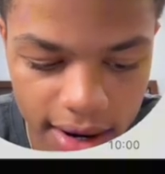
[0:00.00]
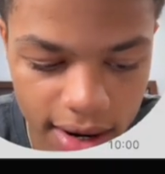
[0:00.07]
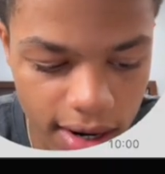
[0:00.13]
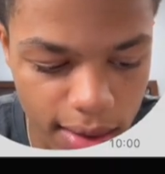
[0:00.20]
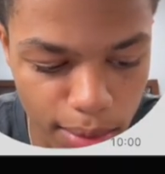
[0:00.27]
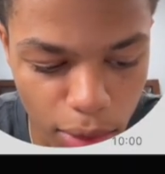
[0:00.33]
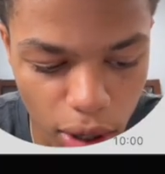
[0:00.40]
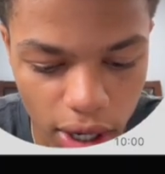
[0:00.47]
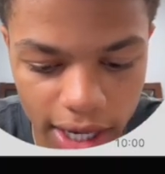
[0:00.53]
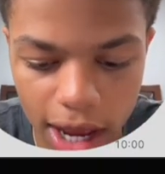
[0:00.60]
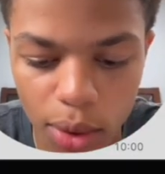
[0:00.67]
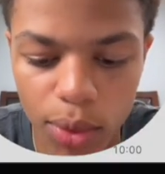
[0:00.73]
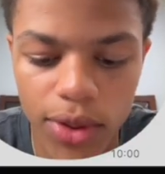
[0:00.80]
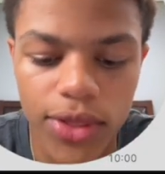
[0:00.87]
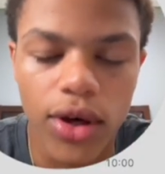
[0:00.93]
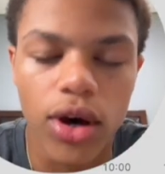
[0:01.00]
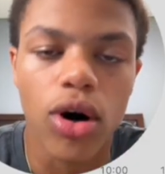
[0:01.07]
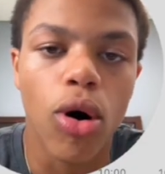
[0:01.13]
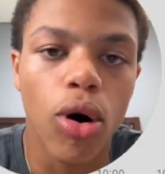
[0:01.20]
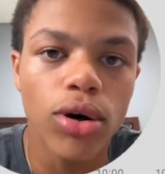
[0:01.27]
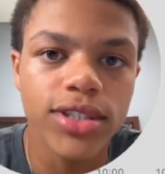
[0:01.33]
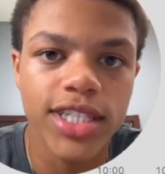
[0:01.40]
mark out with
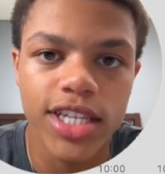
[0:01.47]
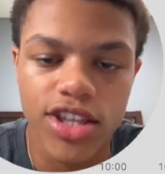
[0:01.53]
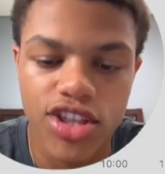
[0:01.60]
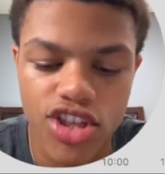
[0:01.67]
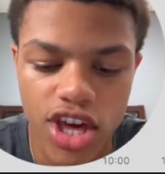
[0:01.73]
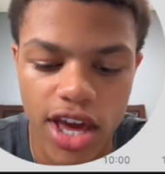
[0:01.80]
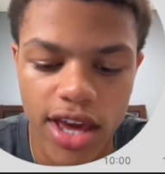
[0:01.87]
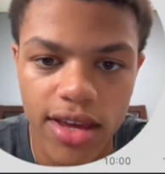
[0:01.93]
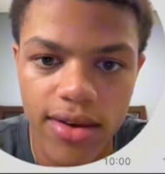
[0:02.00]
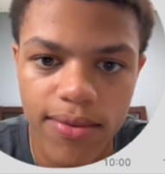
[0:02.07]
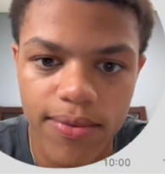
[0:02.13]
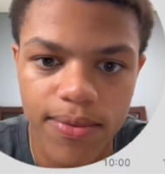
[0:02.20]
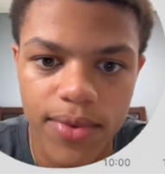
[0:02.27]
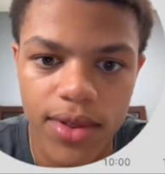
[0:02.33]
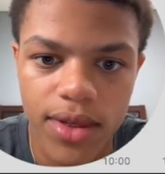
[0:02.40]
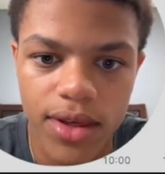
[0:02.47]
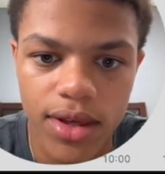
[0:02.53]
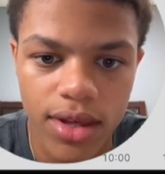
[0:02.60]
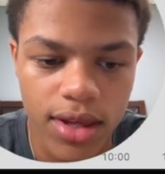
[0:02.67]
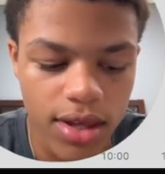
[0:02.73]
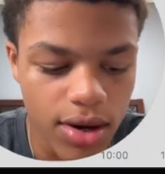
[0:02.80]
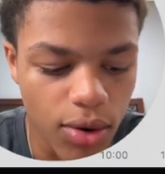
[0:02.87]
Alt J
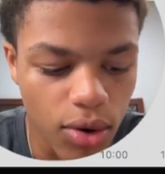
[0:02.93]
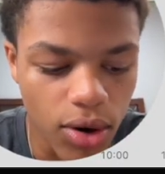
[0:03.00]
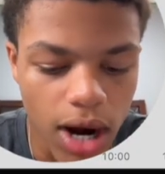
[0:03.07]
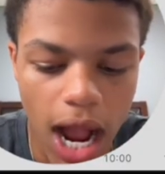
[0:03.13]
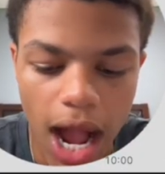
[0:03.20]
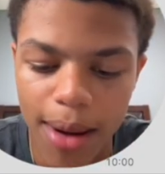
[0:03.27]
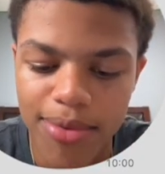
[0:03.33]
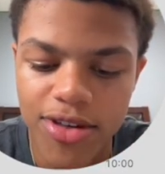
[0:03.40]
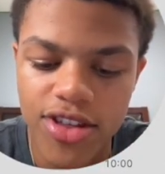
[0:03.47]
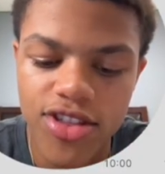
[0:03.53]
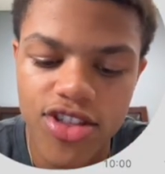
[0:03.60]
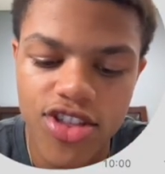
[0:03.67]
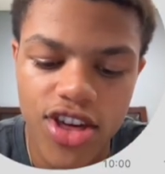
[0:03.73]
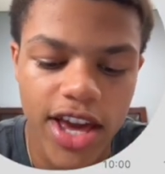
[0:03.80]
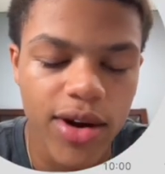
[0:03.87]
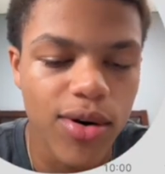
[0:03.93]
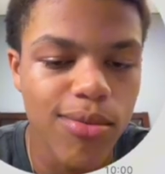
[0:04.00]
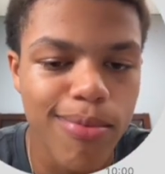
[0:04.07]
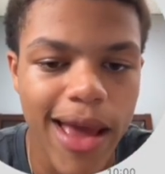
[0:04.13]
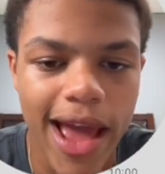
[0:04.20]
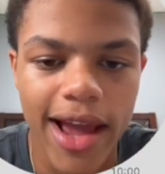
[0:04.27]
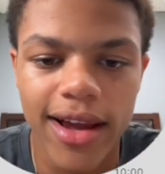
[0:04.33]
or Option J
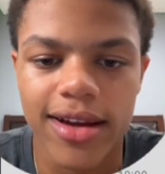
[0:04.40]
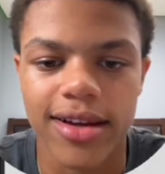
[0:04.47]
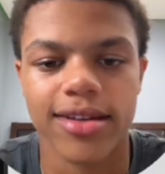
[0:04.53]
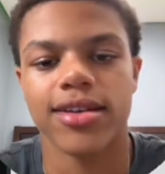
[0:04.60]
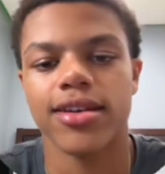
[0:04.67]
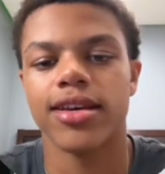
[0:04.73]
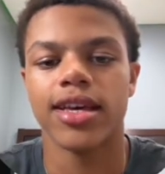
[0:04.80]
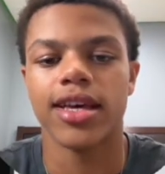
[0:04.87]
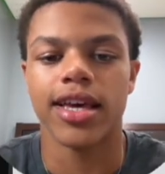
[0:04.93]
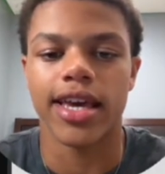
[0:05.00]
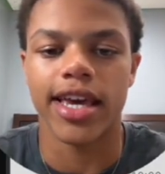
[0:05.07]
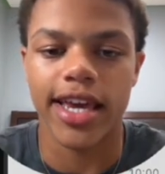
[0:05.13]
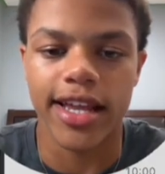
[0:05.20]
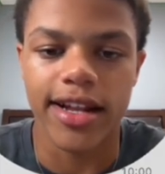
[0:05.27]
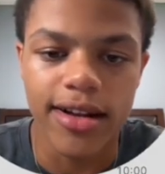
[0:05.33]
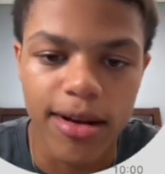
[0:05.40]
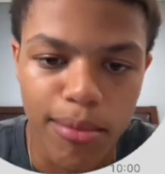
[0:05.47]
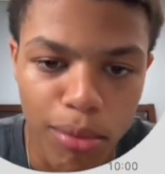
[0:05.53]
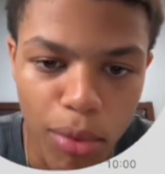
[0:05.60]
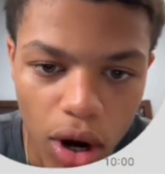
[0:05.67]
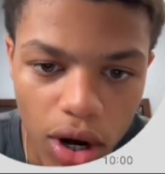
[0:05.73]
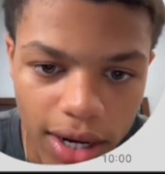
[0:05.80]
on Mac and
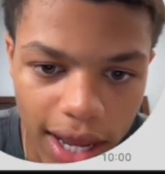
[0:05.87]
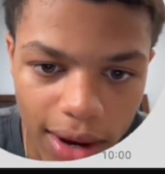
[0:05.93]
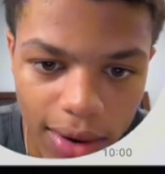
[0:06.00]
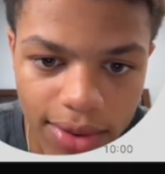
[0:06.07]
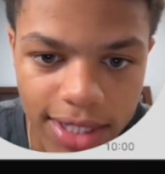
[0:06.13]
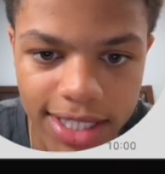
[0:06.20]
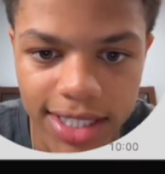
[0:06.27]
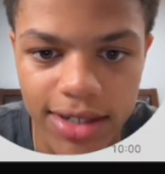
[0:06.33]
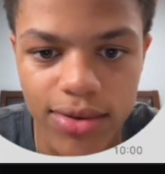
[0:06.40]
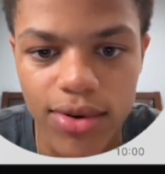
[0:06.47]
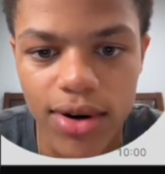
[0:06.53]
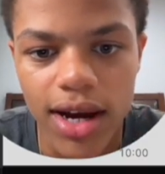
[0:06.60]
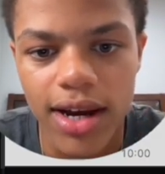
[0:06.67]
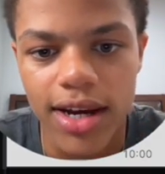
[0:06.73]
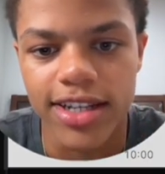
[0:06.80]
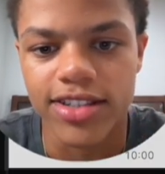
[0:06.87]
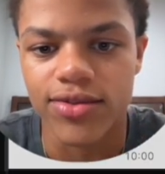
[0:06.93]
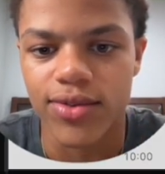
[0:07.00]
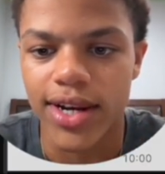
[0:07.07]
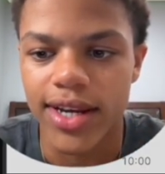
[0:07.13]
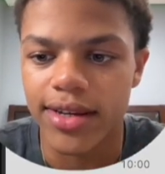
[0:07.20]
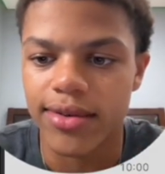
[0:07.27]
mark out these equal highs,
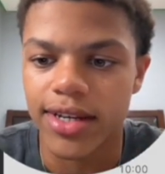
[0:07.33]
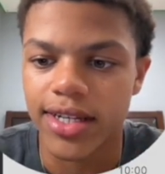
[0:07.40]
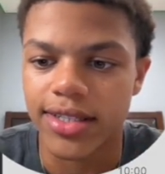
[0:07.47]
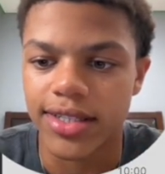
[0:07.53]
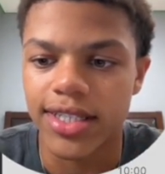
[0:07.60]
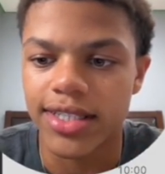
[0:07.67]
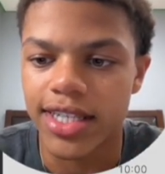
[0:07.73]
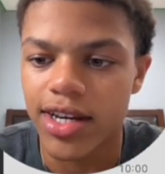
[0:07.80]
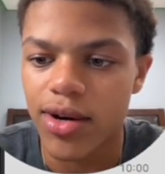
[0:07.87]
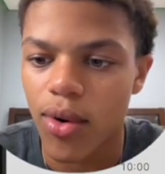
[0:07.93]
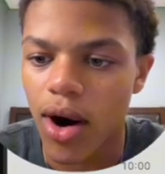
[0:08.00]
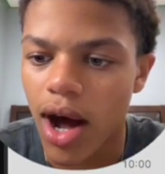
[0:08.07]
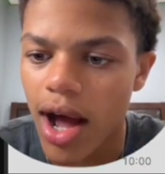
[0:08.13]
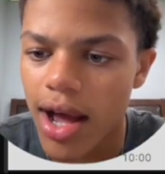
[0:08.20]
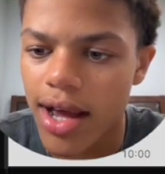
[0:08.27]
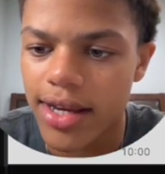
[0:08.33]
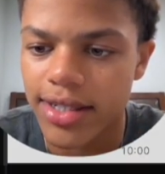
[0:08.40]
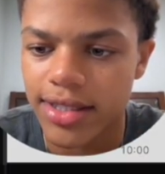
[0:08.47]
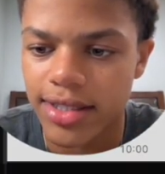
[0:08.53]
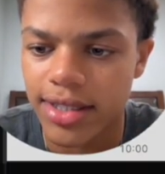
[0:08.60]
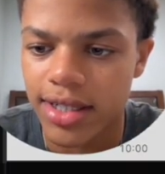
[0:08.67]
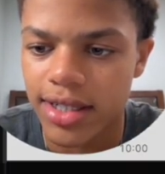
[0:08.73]
right? Because these equal highs